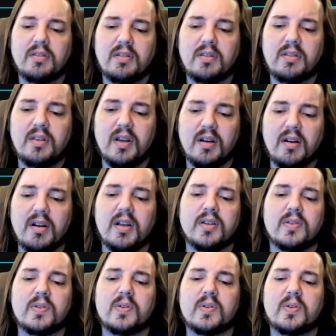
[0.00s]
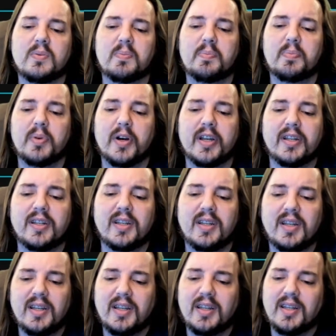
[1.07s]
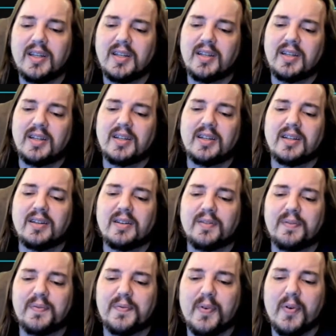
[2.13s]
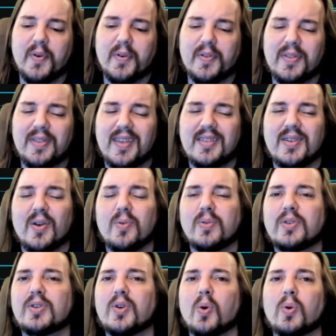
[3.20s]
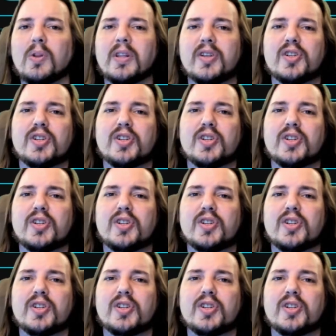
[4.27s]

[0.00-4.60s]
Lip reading: There is. But for its own ghoulish